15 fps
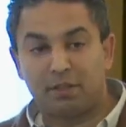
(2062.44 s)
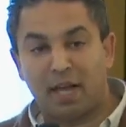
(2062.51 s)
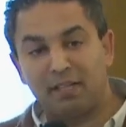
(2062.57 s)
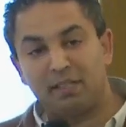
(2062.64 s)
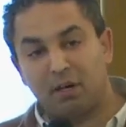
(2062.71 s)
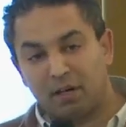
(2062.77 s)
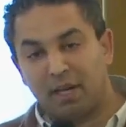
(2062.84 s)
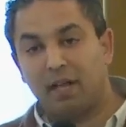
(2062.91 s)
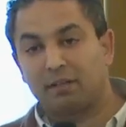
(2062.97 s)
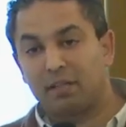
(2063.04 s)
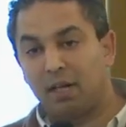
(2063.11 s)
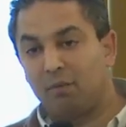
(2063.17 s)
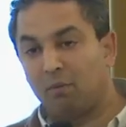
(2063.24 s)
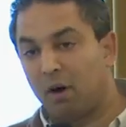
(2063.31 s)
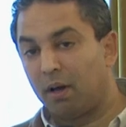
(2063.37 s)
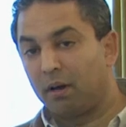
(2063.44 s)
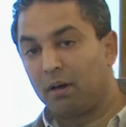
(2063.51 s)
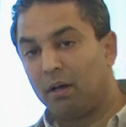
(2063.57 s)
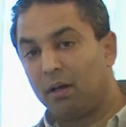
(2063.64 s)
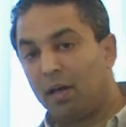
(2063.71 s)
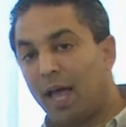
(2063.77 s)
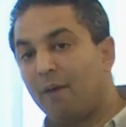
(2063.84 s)
I said, okay, I'll tell you
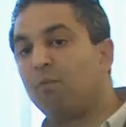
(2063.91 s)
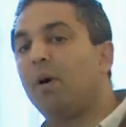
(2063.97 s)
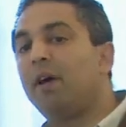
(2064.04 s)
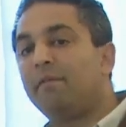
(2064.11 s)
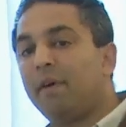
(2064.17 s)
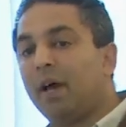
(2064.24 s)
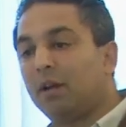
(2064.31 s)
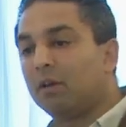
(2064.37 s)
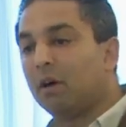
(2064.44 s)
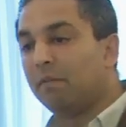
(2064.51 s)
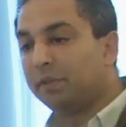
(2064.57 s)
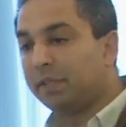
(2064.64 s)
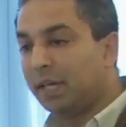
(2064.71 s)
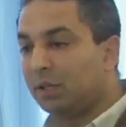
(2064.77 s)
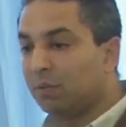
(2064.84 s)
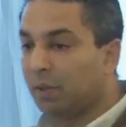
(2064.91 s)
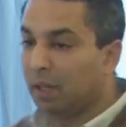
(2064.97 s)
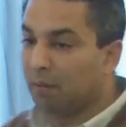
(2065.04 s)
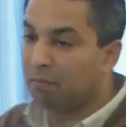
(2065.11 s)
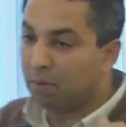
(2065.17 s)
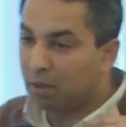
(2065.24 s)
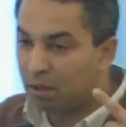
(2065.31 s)
what, have one final conversation
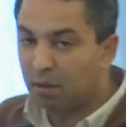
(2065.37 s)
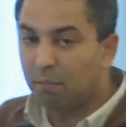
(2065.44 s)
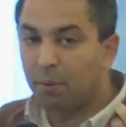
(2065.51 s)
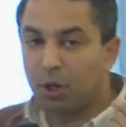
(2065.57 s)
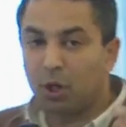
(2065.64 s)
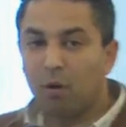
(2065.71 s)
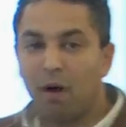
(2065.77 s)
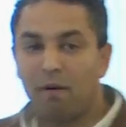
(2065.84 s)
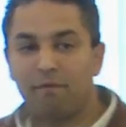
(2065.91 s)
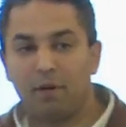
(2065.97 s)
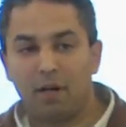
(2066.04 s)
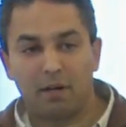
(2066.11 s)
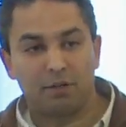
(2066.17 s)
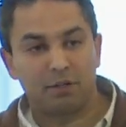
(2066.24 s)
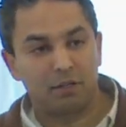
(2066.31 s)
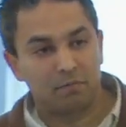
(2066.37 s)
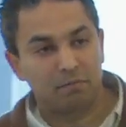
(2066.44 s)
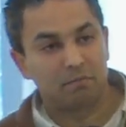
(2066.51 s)
with him, but go out for lunch.